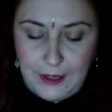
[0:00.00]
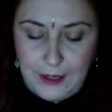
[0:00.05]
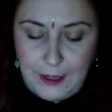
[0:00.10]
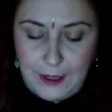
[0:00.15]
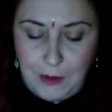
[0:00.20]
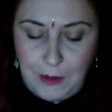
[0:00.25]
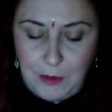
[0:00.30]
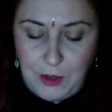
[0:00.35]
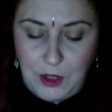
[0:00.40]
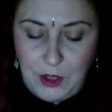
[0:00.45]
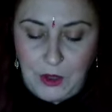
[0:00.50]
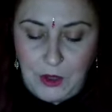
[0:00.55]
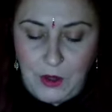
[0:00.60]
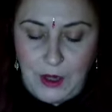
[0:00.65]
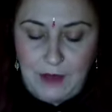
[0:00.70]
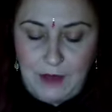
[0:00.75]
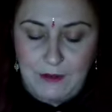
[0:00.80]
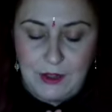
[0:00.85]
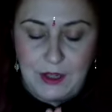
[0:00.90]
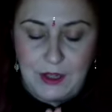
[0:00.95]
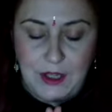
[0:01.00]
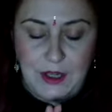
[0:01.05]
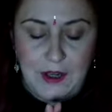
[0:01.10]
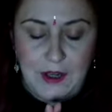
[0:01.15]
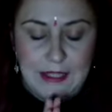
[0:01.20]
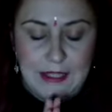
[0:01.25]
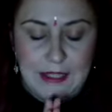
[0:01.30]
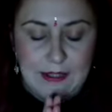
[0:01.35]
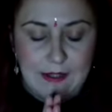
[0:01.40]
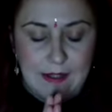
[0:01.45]
Hope you have a good
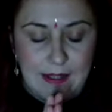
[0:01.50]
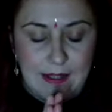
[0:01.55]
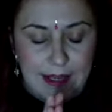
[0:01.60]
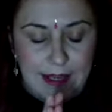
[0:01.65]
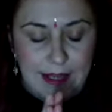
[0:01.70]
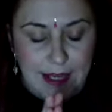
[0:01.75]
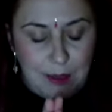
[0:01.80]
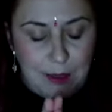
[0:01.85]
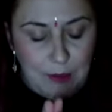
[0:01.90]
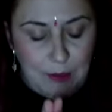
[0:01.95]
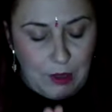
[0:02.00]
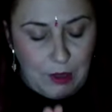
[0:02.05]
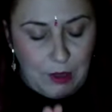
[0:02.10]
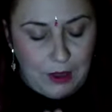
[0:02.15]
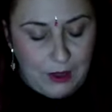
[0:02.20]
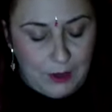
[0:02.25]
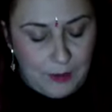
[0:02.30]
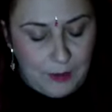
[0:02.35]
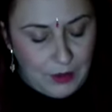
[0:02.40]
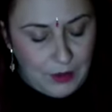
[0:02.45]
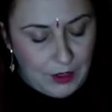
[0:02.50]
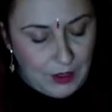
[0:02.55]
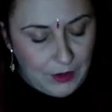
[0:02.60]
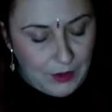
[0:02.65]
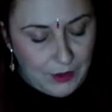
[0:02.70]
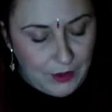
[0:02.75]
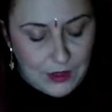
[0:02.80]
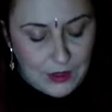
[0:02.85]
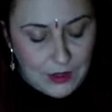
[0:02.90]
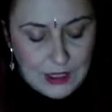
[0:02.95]
night's sleep. I hope
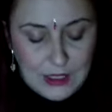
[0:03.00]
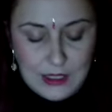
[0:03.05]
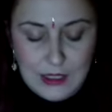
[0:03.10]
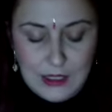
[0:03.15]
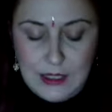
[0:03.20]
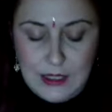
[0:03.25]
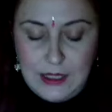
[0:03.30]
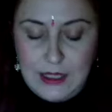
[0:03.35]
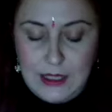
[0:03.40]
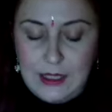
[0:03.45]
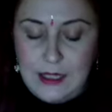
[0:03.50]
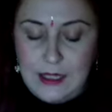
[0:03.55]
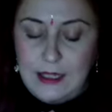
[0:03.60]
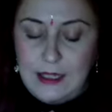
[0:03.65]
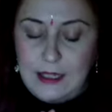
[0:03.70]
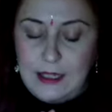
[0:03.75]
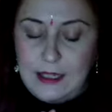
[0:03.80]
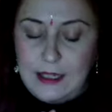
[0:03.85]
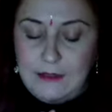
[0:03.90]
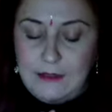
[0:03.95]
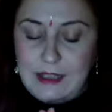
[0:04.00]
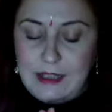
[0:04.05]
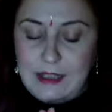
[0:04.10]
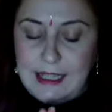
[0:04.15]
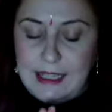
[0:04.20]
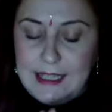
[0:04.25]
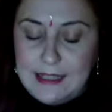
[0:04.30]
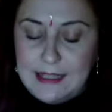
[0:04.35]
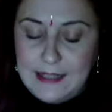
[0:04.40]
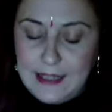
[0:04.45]
you are
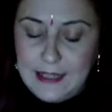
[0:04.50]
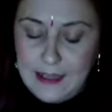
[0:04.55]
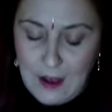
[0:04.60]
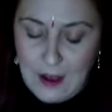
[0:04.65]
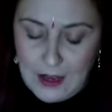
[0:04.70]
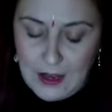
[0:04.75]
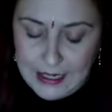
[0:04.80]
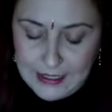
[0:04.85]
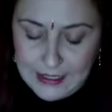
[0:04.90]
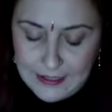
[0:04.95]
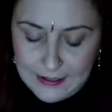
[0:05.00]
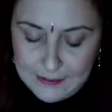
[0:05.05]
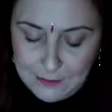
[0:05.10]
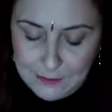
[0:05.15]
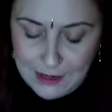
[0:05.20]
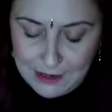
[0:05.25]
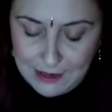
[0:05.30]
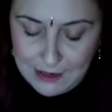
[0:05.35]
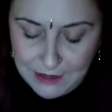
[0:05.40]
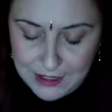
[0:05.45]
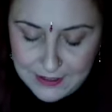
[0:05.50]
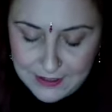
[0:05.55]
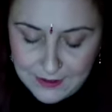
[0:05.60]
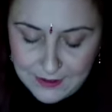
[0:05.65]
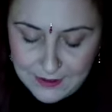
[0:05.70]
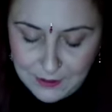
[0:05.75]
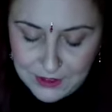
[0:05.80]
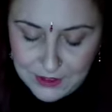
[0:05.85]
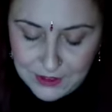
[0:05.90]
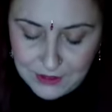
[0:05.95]
releasing kindness, whatever it is
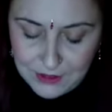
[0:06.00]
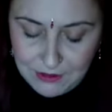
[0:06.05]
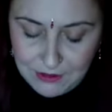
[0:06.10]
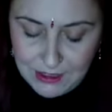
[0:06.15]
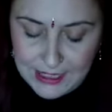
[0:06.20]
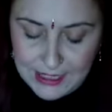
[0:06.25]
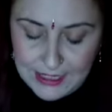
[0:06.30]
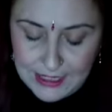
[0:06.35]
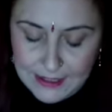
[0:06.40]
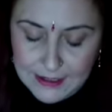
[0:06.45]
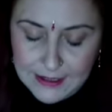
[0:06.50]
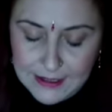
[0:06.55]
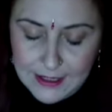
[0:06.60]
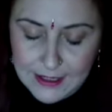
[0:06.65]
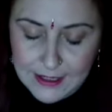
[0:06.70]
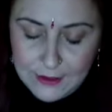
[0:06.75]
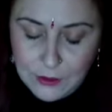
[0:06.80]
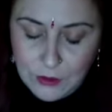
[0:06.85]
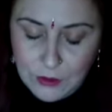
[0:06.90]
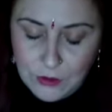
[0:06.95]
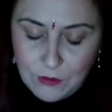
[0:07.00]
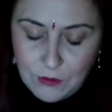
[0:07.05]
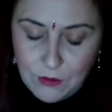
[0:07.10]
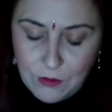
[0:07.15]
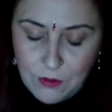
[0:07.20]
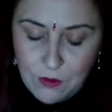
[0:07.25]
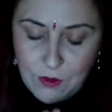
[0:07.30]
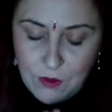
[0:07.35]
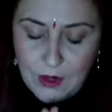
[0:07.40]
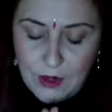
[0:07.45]
you wish to release, and
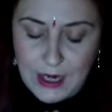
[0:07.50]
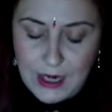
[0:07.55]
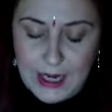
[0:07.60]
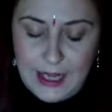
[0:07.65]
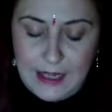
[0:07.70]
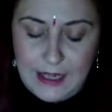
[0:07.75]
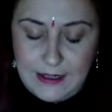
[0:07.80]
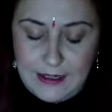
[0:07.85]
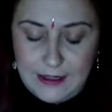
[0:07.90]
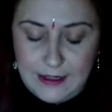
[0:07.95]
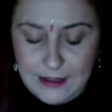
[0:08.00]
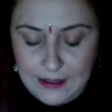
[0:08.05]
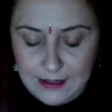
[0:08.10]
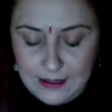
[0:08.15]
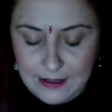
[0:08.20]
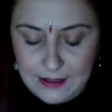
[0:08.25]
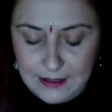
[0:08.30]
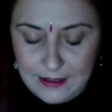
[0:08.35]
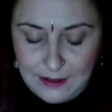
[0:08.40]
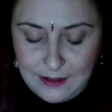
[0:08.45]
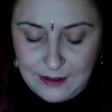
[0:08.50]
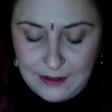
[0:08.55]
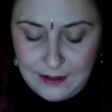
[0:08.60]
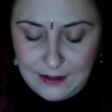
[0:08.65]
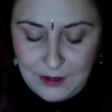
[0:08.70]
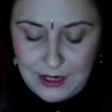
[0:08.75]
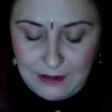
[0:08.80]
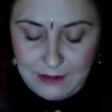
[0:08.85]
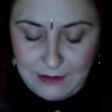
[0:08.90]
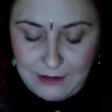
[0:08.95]
draw in
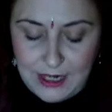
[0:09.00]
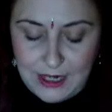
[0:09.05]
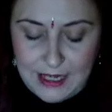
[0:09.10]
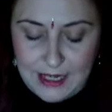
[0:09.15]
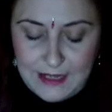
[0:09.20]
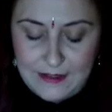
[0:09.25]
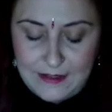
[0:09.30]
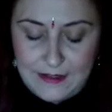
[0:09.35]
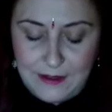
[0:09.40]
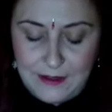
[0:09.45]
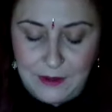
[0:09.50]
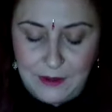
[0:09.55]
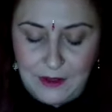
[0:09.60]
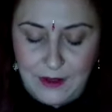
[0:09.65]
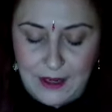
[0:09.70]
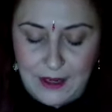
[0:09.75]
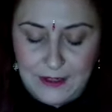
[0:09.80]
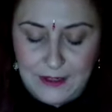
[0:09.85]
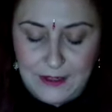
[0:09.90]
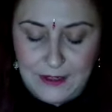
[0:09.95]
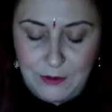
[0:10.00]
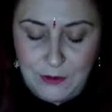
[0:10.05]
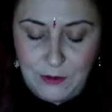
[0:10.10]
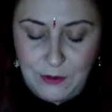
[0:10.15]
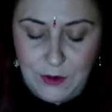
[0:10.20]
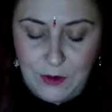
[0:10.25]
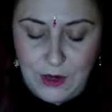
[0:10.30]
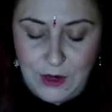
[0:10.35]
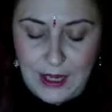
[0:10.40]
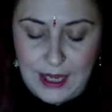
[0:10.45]
whatever it is you would like to
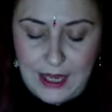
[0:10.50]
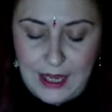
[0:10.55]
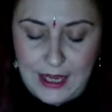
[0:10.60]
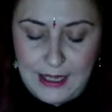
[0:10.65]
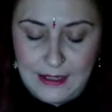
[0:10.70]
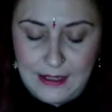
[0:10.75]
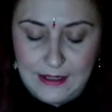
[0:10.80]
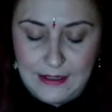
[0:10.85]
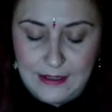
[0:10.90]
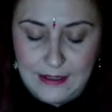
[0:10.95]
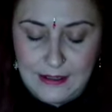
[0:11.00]
draw in.